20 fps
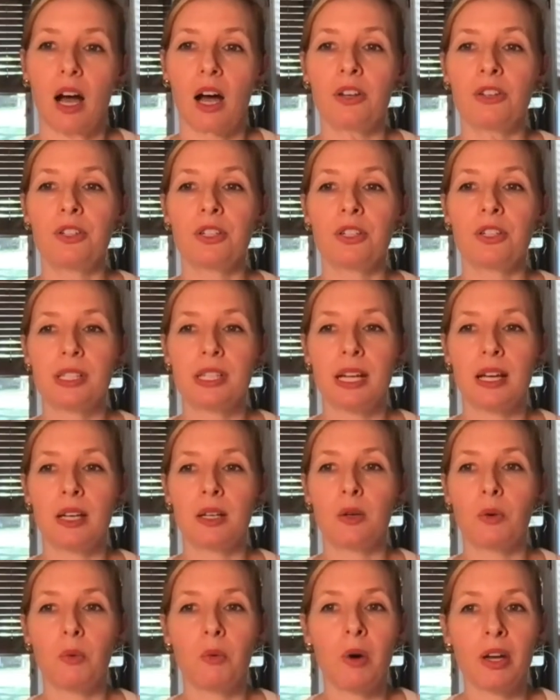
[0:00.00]

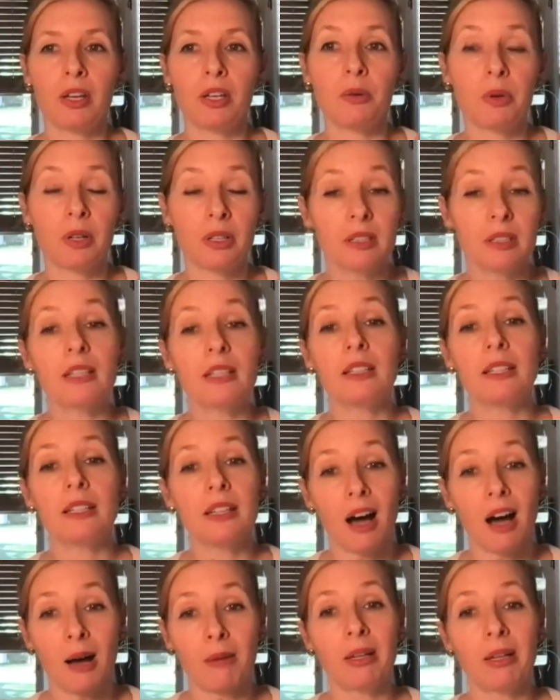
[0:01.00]
understand what you are legally
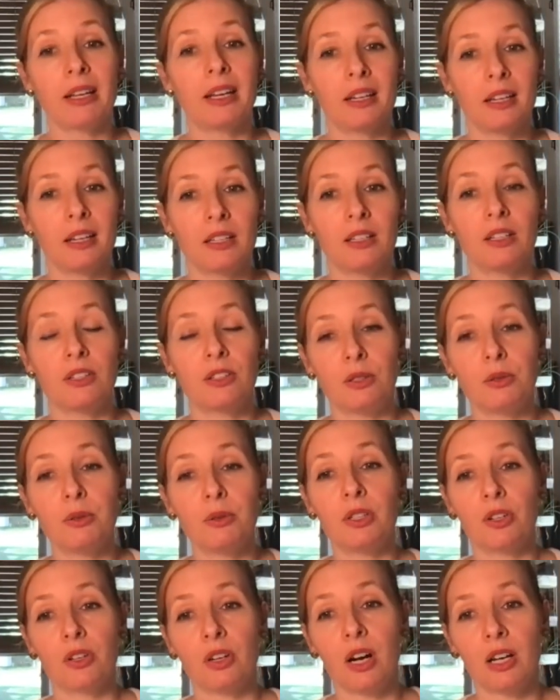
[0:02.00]
obligated to do
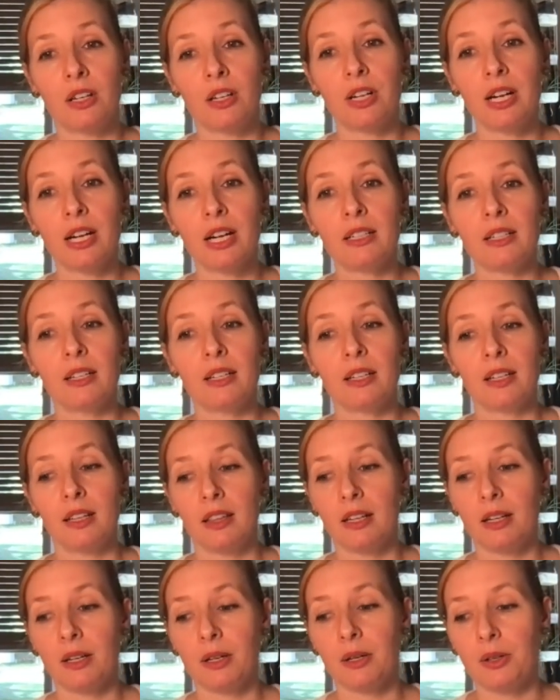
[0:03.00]
in your contract
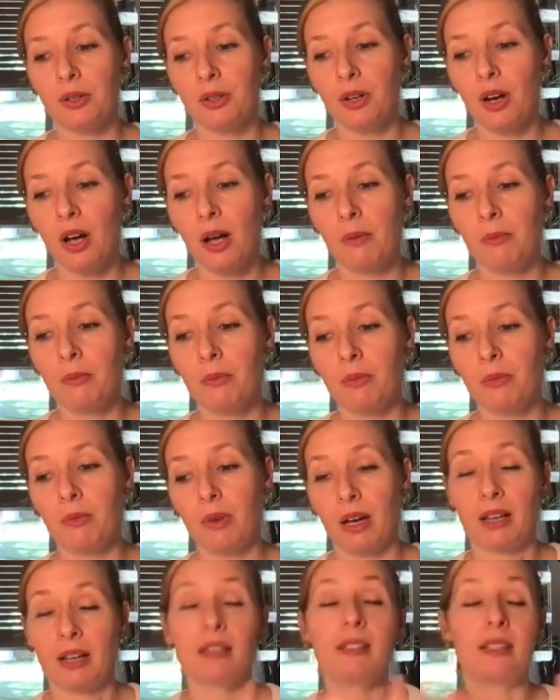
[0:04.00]
there um,
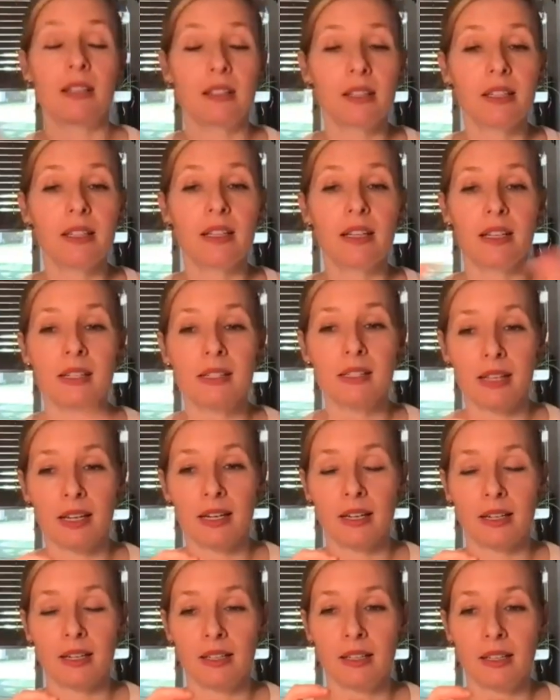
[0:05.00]
ideally is
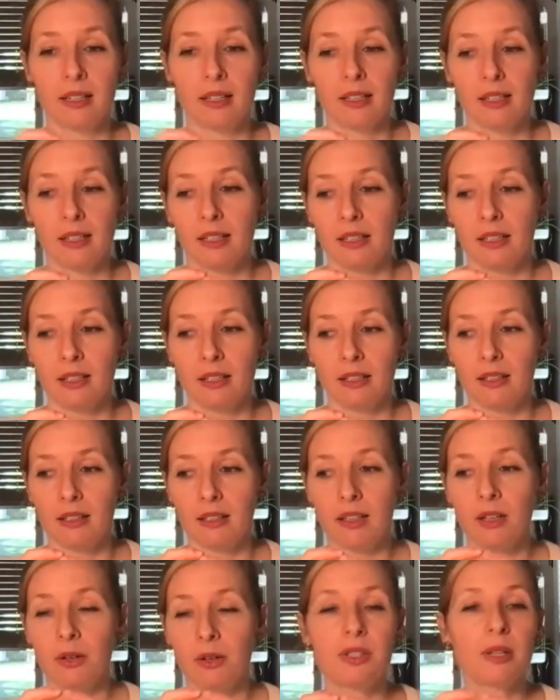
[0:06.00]
a
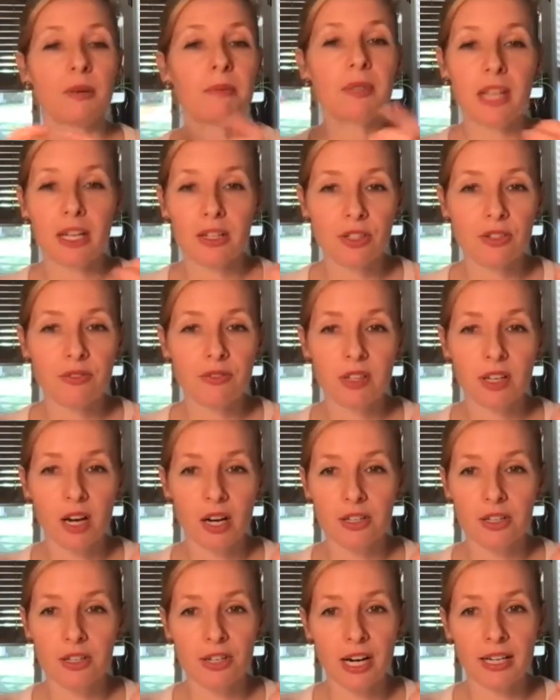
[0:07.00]
you know some section of the
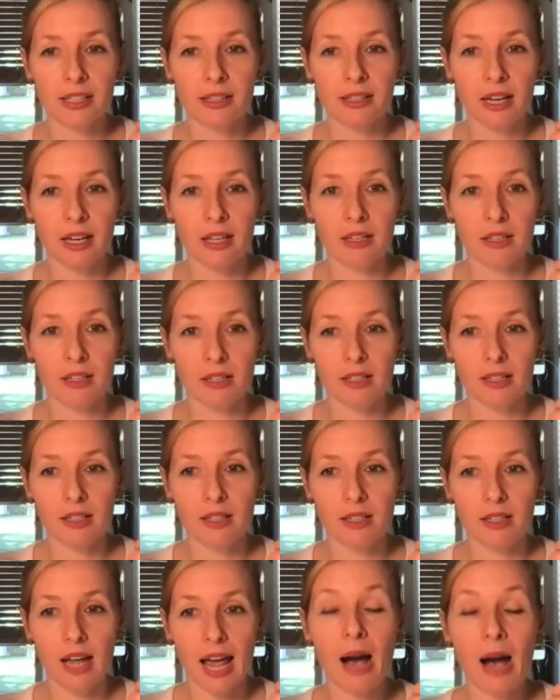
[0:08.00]
contract that
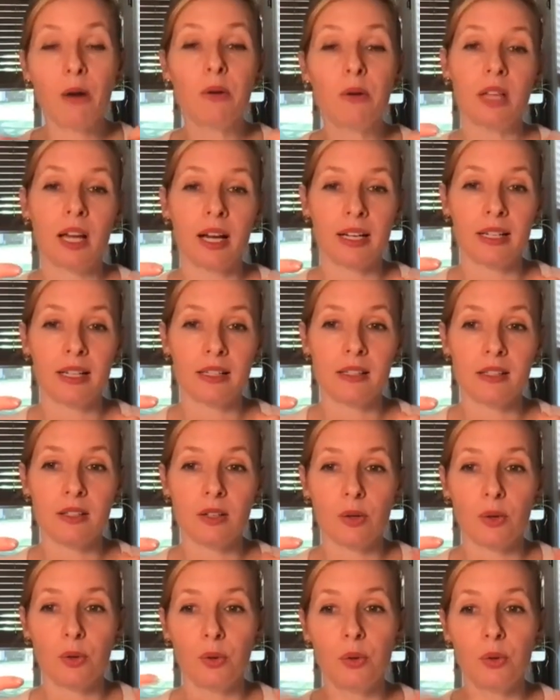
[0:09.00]
outlines
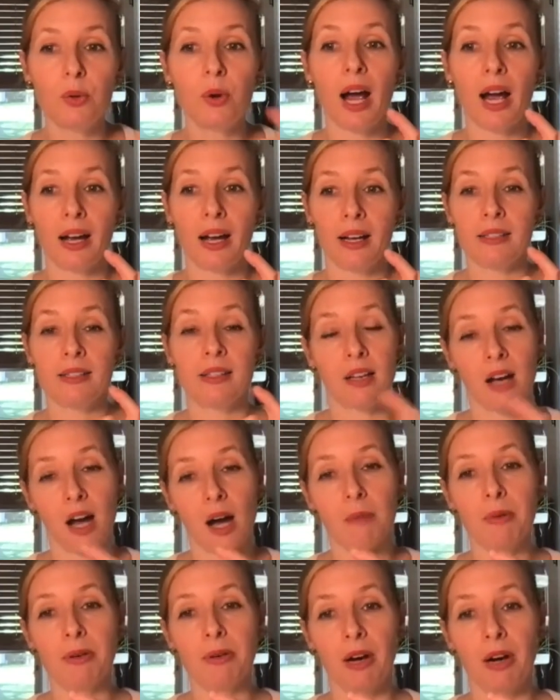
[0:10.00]
who has the
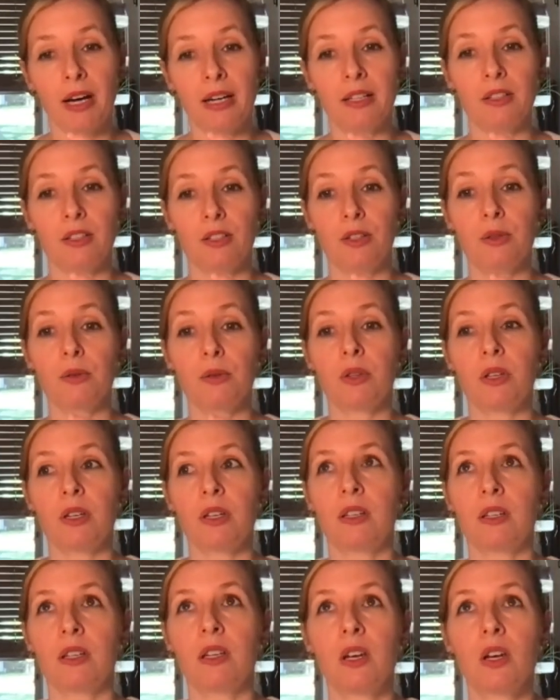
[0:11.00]
copyright to
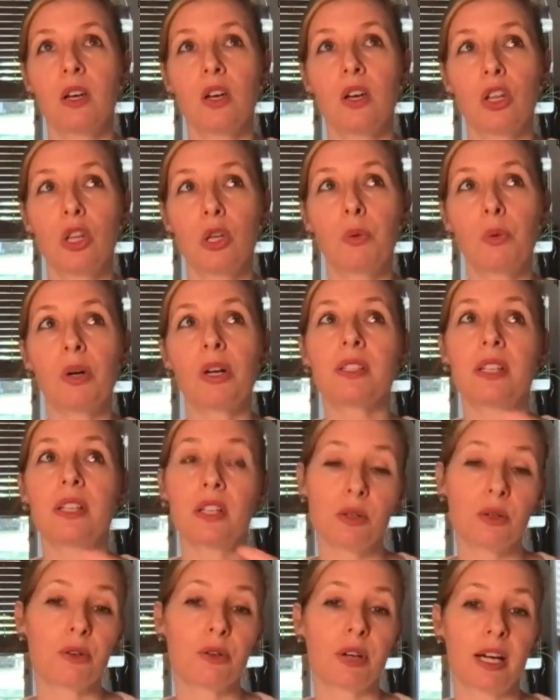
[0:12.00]
the the works that
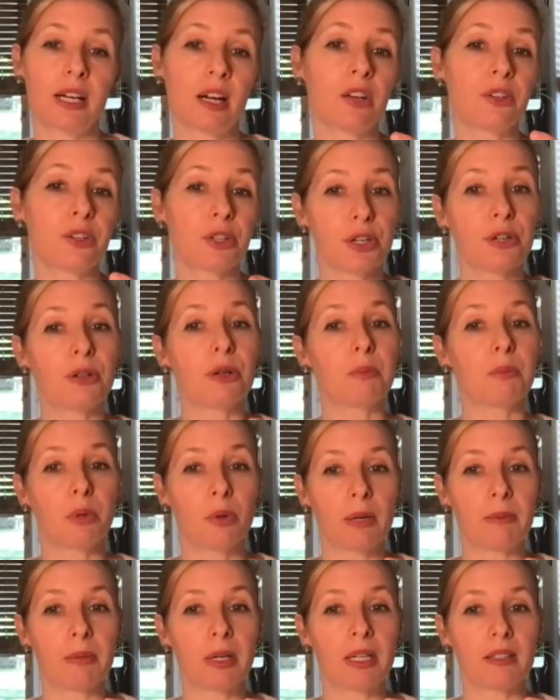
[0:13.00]
you create under your
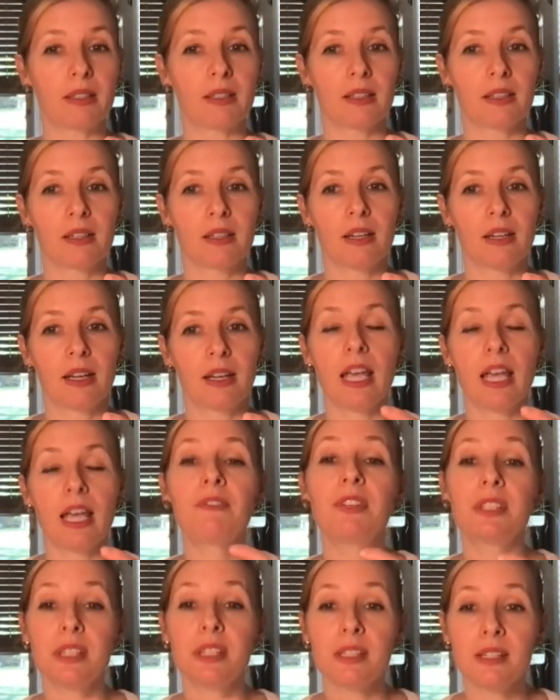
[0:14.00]
employment if
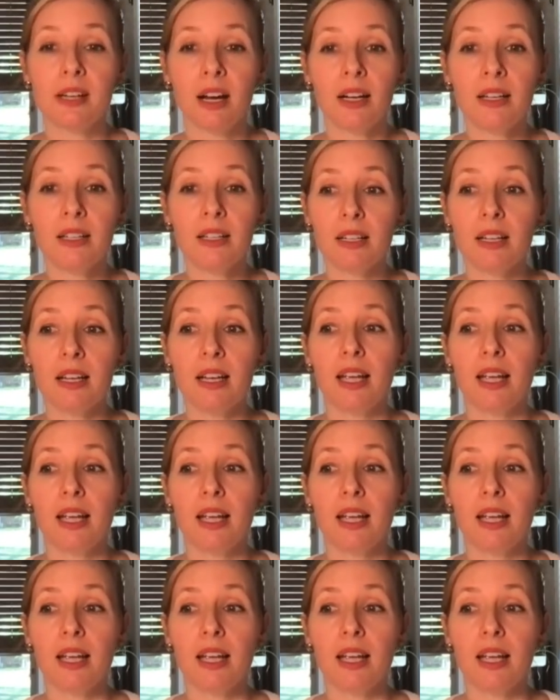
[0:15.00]
it does not